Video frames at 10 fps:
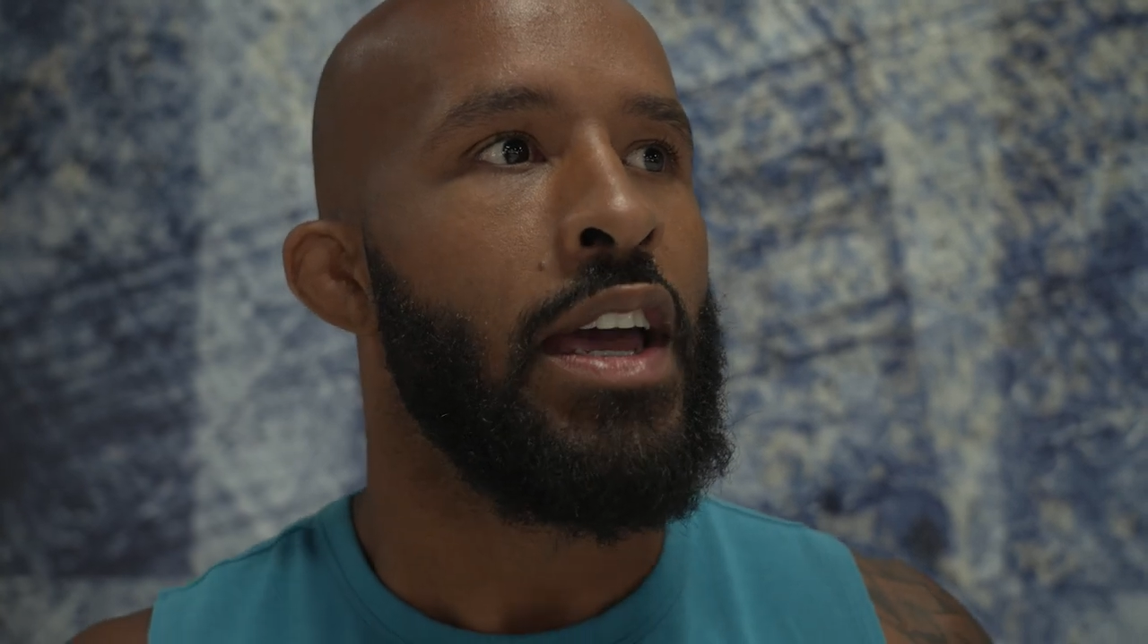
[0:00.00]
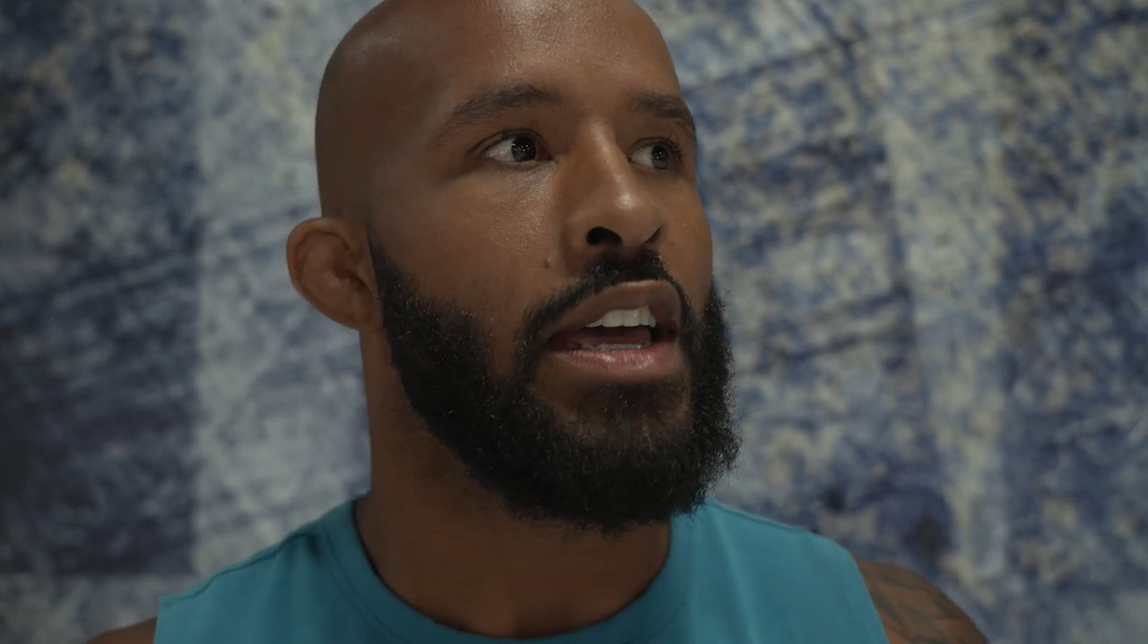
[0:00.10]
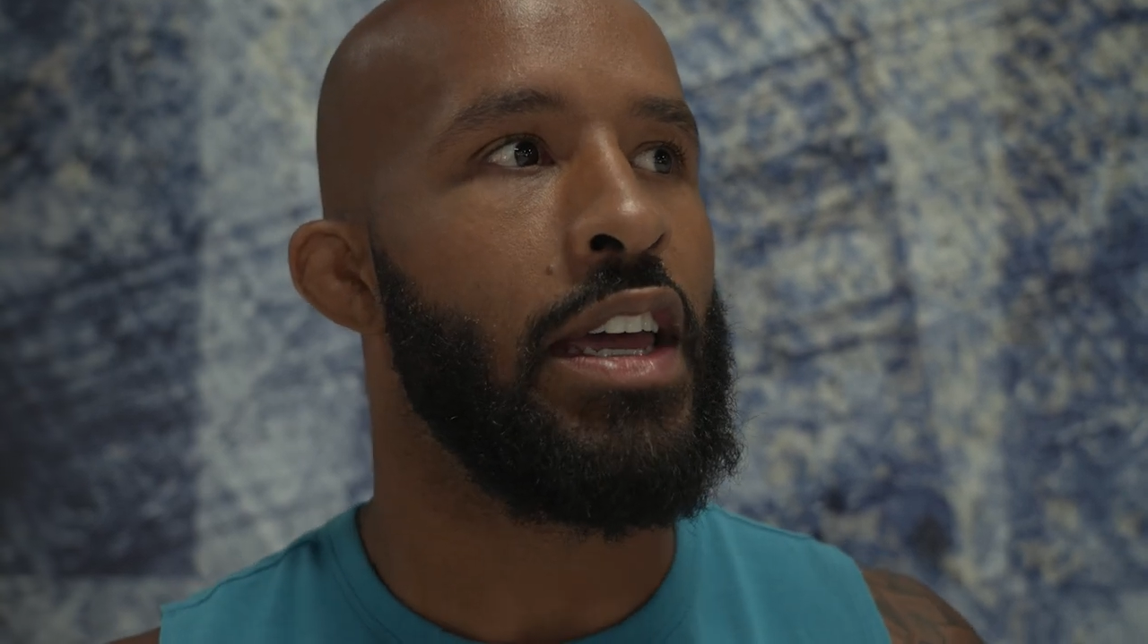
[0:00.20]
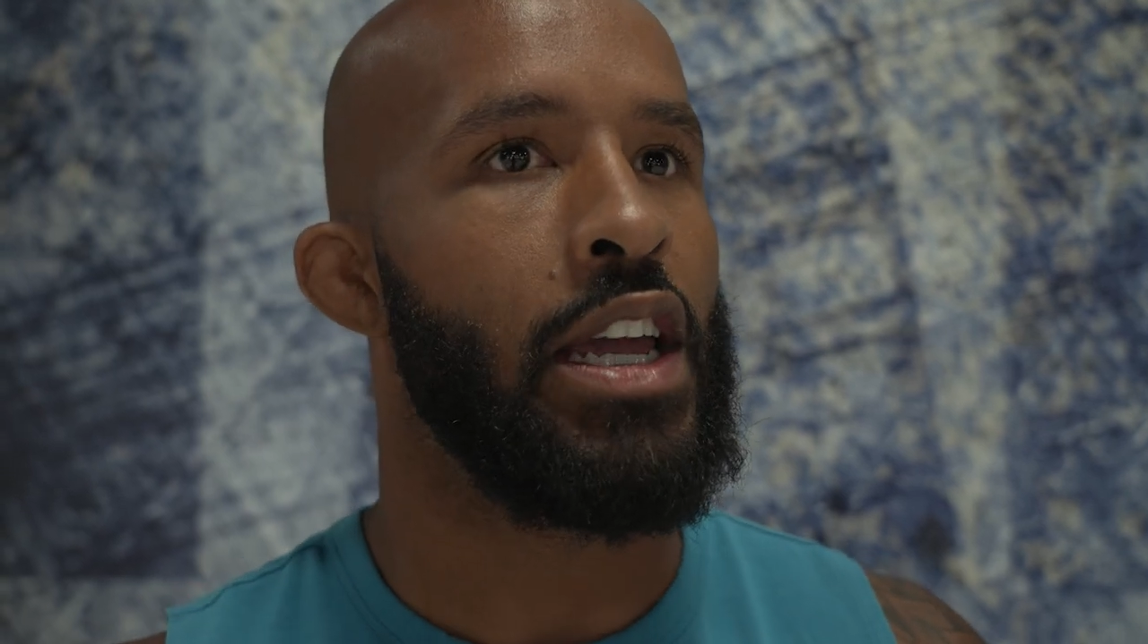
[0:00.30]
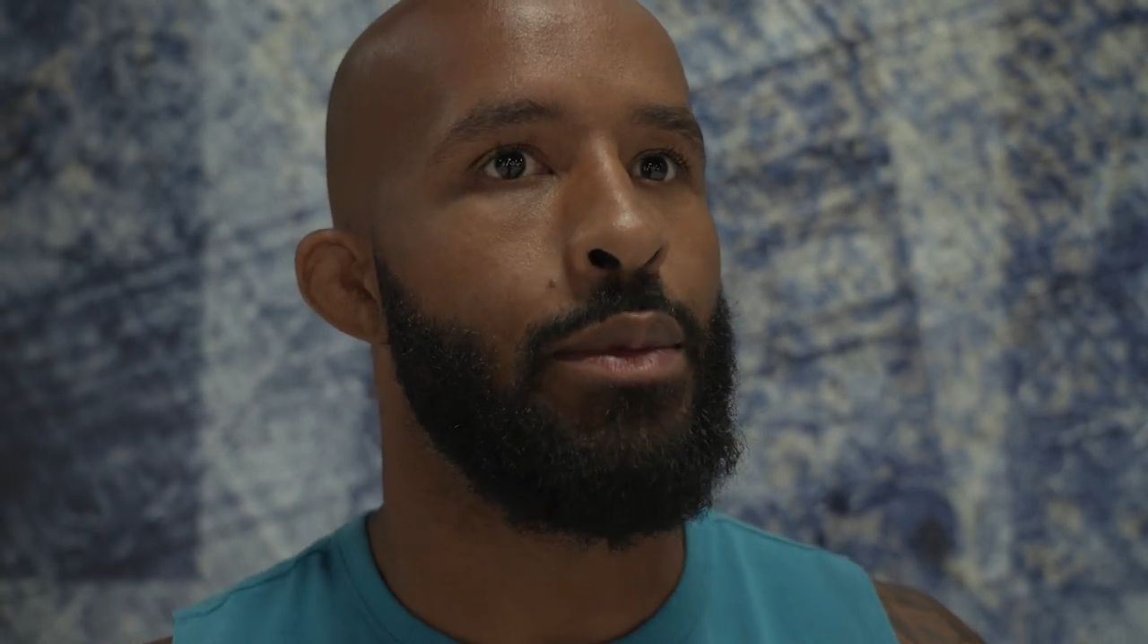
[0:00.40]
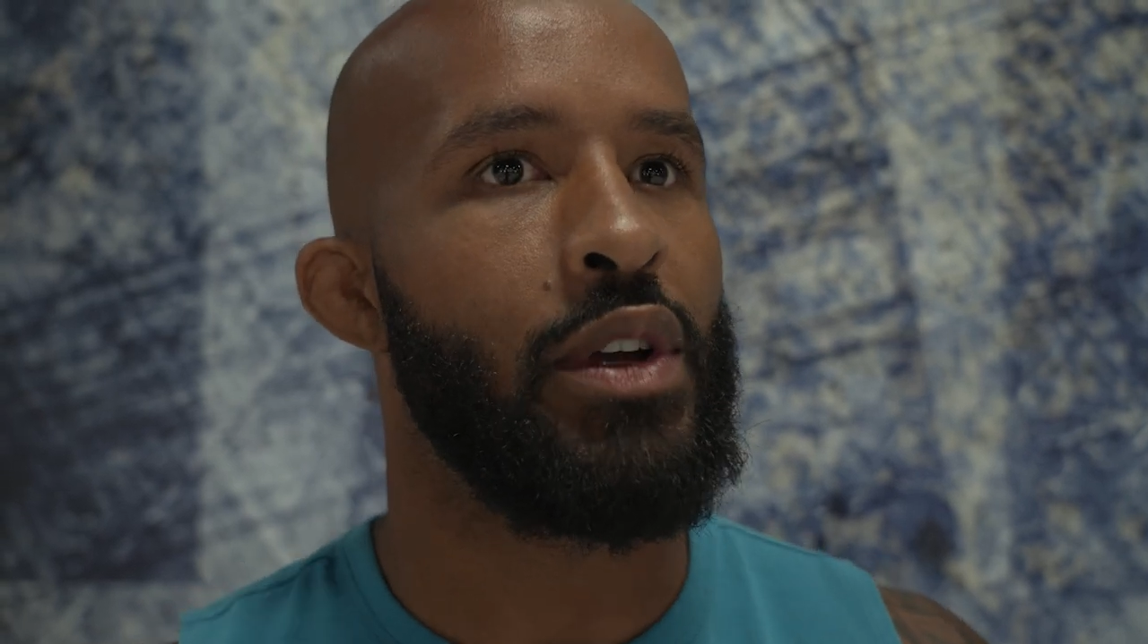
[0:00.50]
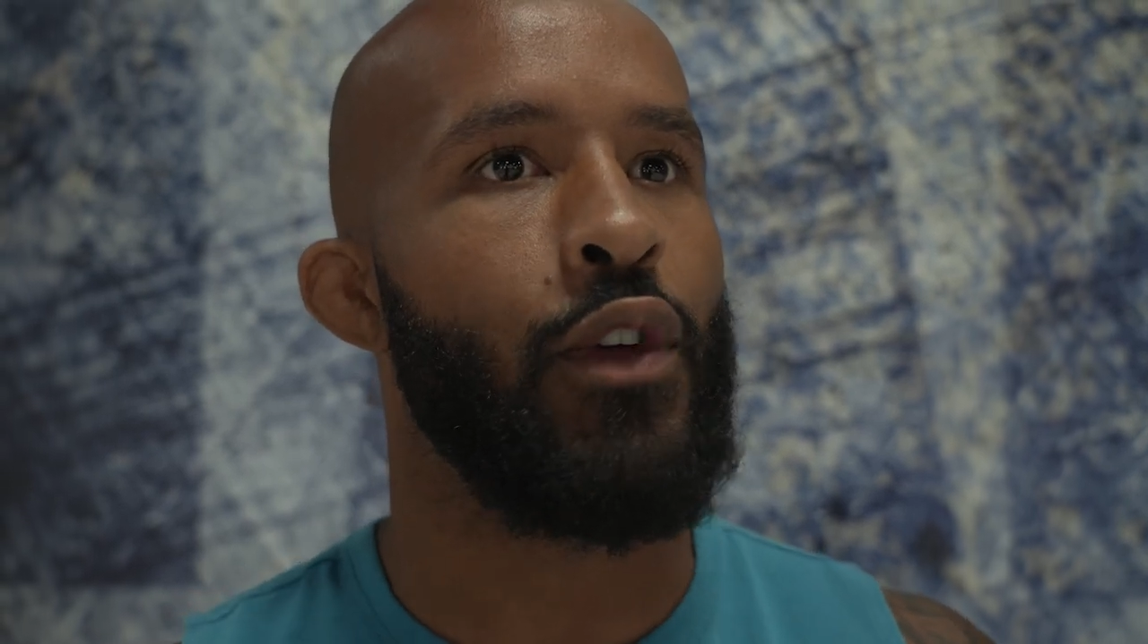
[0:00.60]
Henry's